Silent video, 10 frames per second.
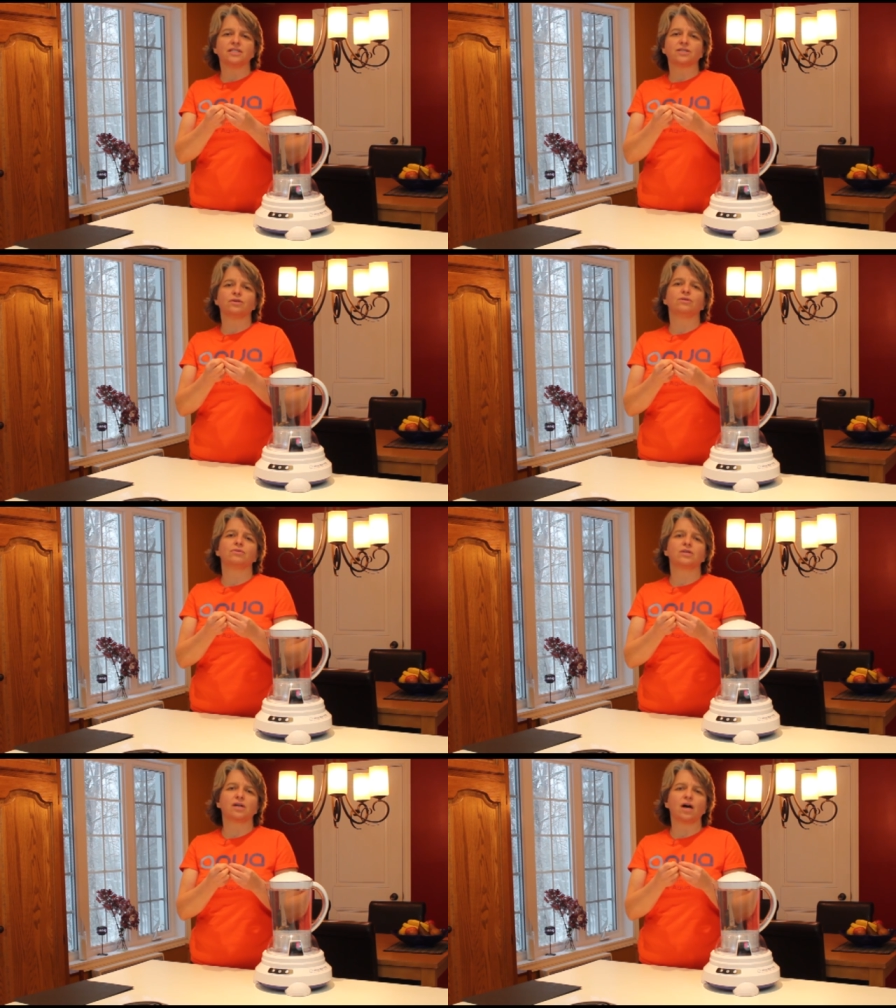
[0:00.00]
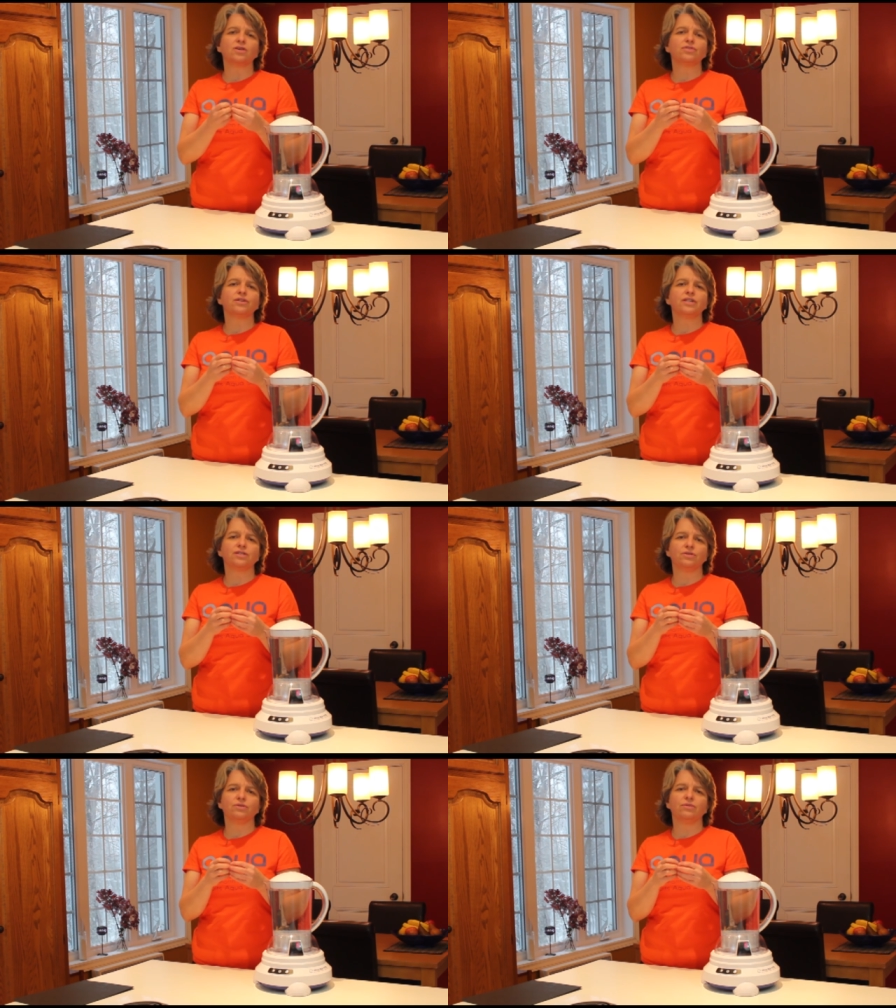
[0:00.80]
So contrary
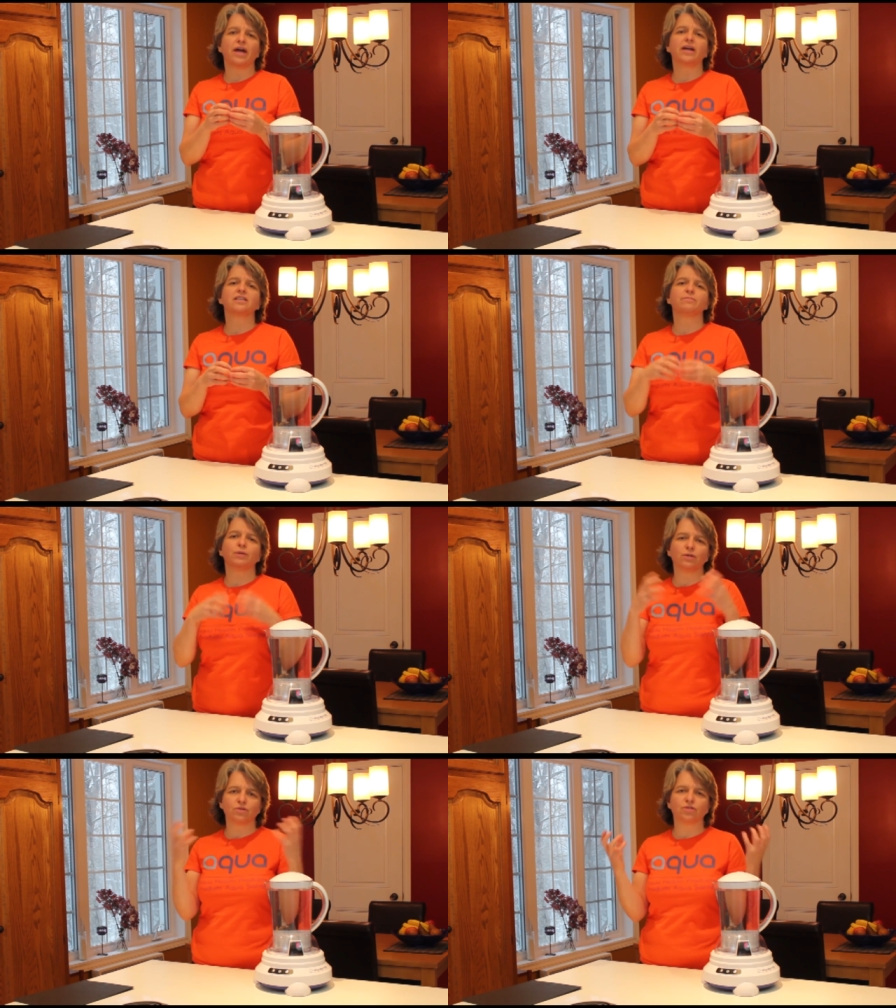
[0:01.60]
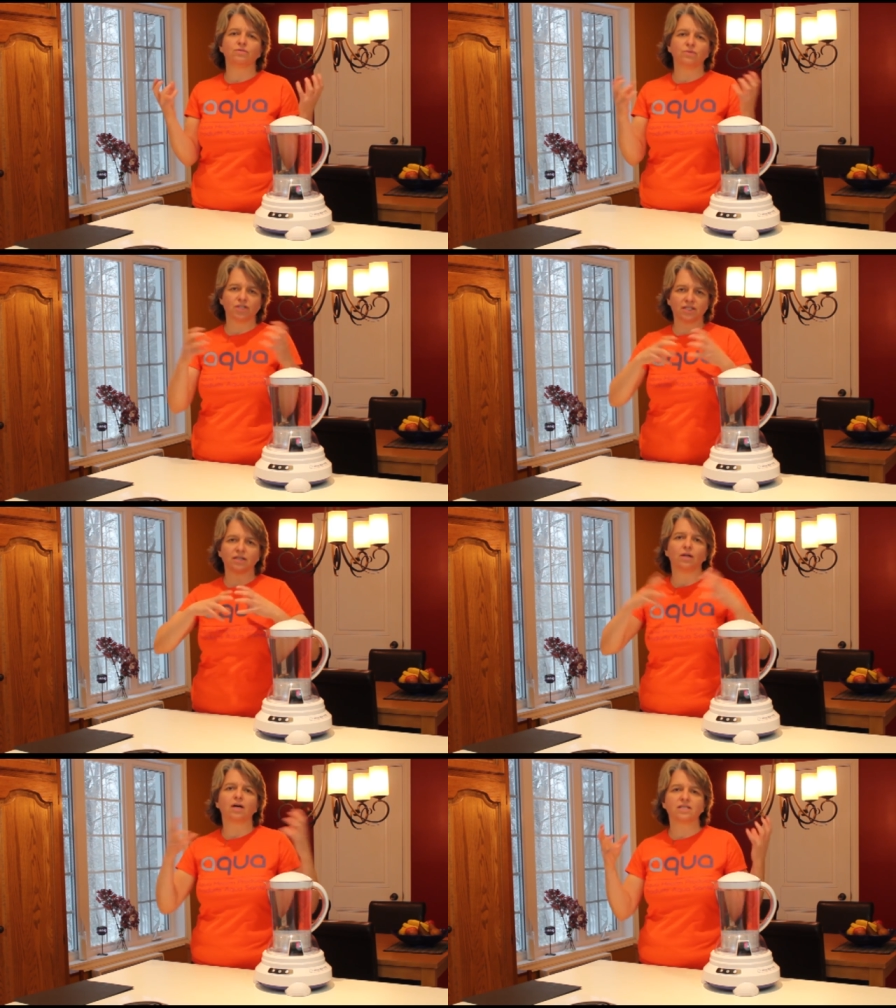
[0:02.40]
to explosion, which is a
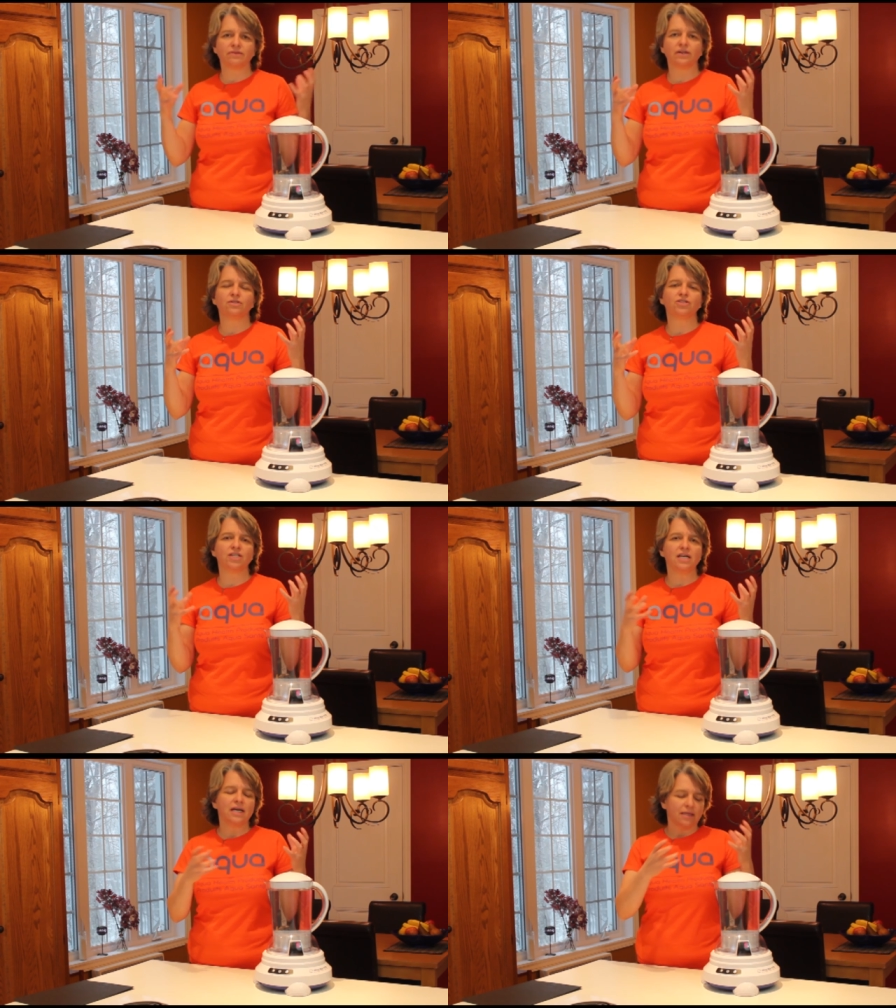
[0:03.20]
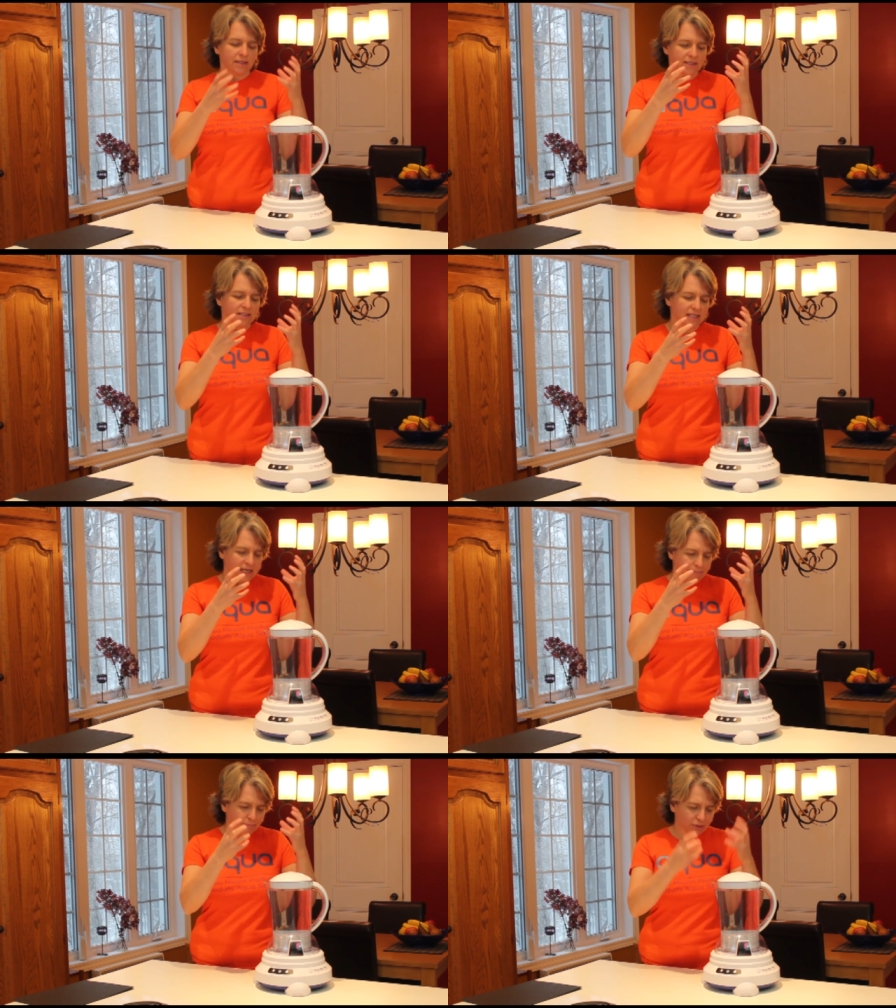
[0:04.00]
loss of energy, this is
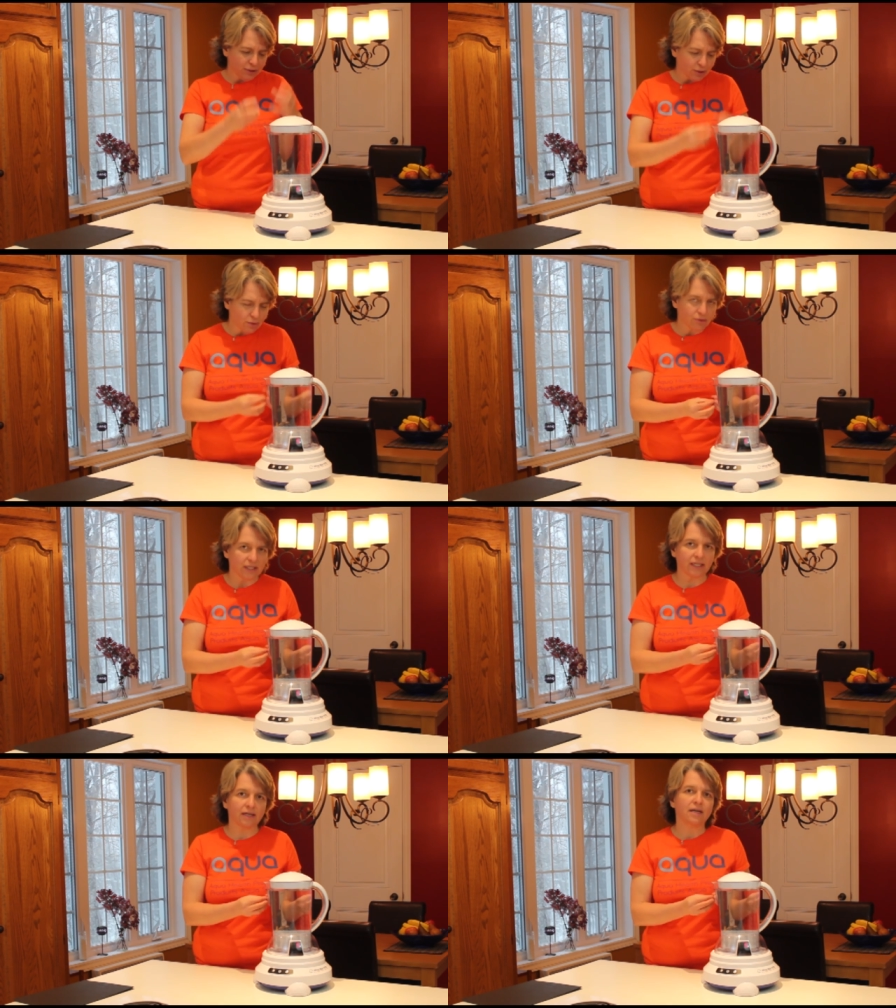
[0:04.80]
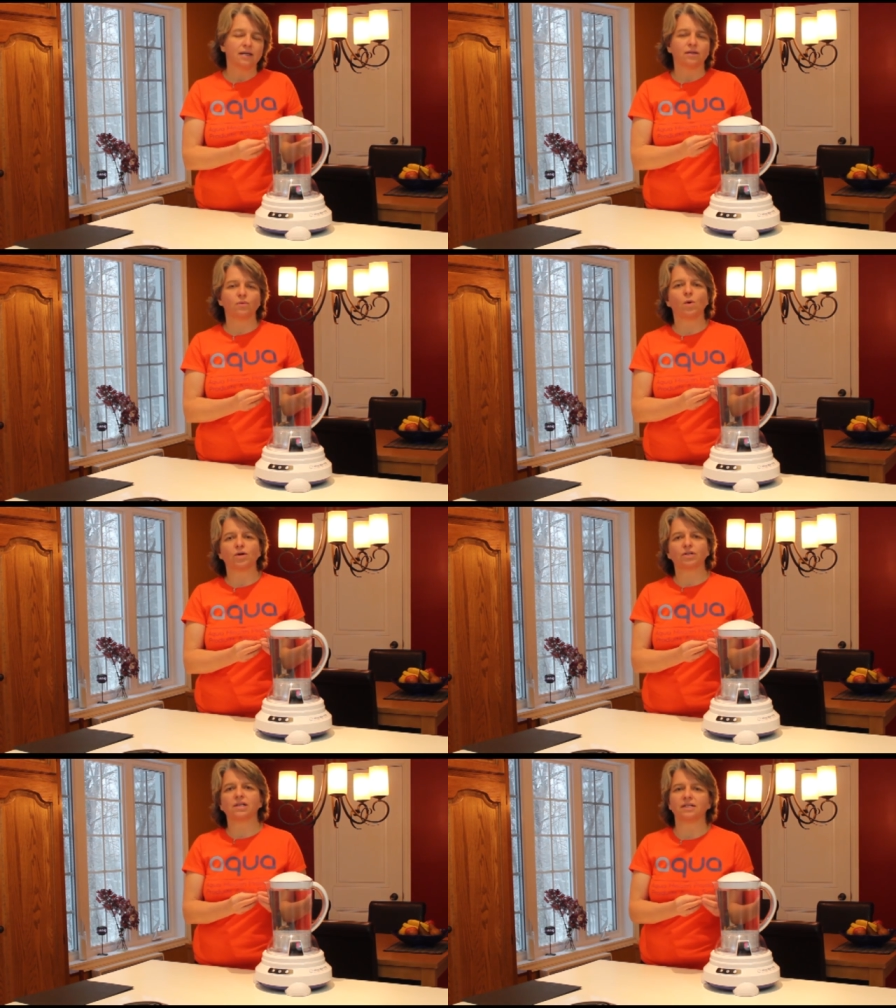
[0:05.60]
imploding the
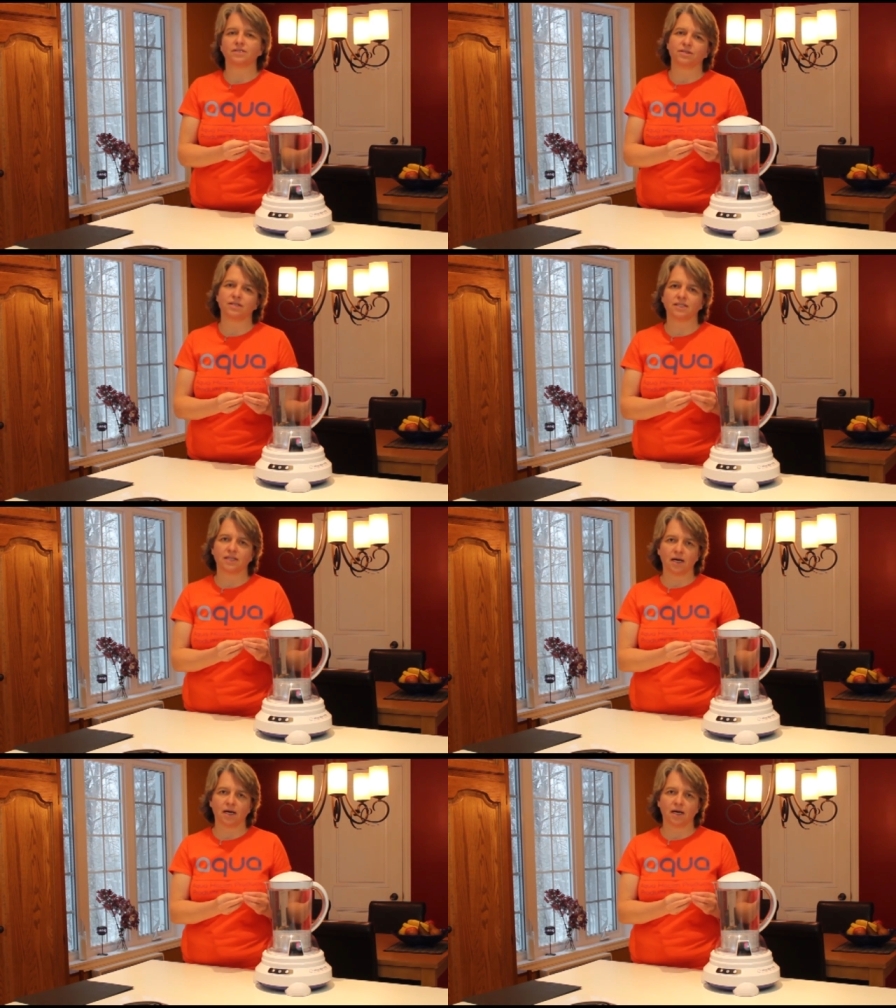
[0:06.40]
water clusters.